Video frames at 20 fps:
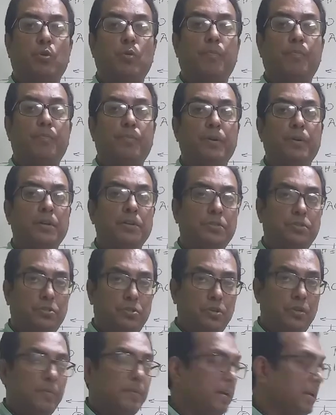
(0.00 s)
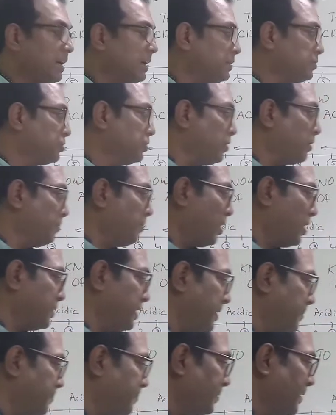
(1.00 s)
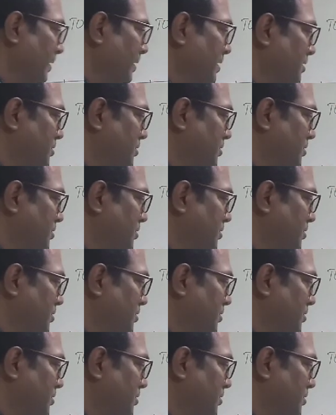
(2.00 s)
soap to your body.